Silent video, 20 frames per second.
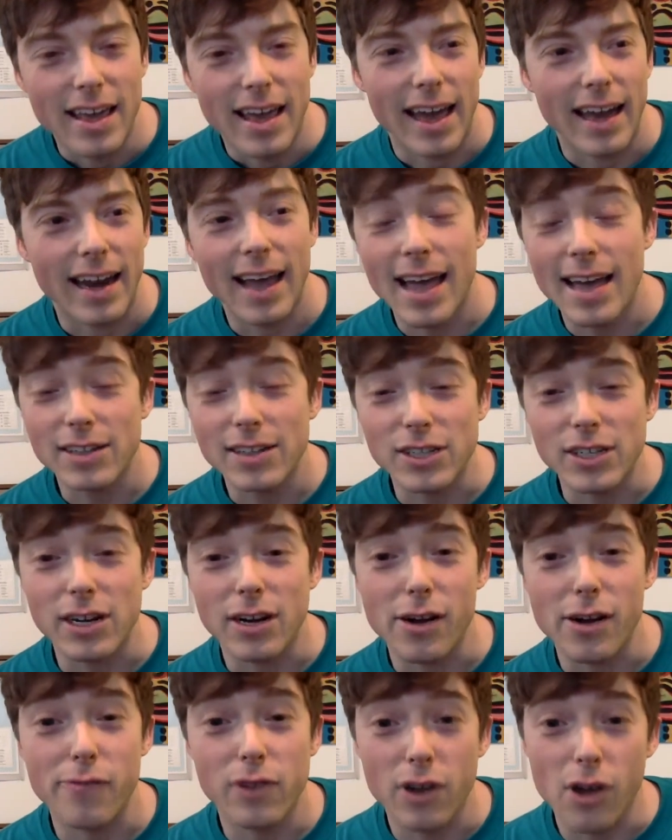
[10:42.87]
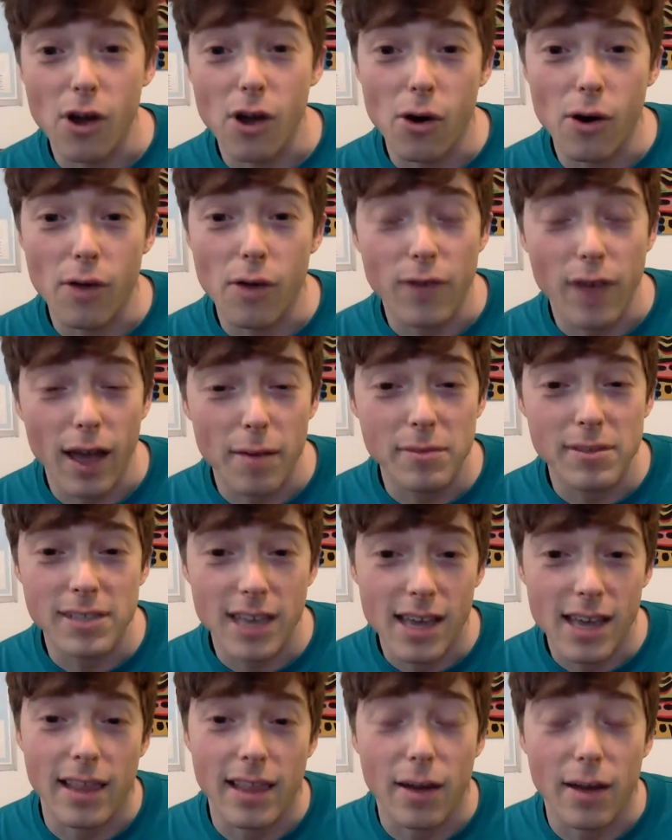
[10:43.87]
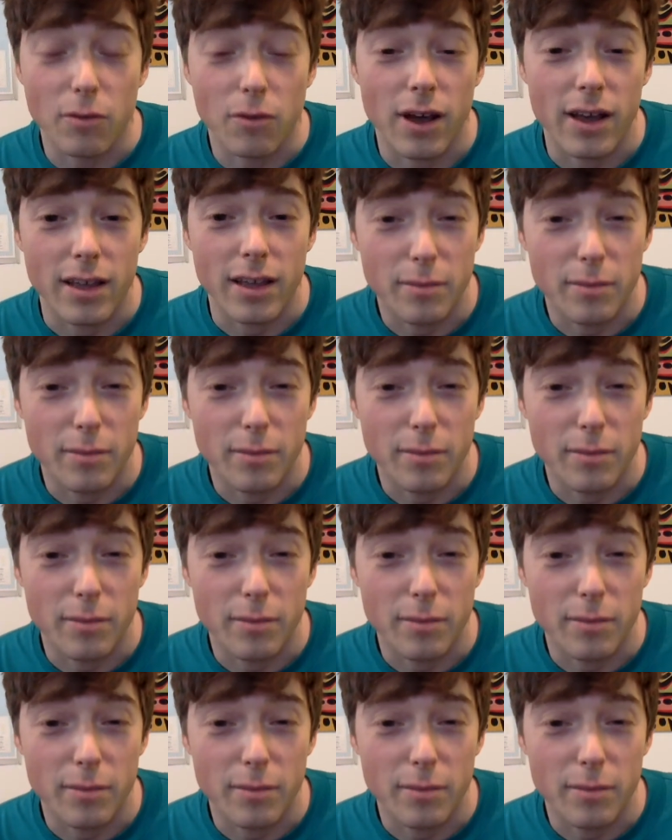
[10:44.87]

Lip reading: And I actually don't know if I'm saying that right.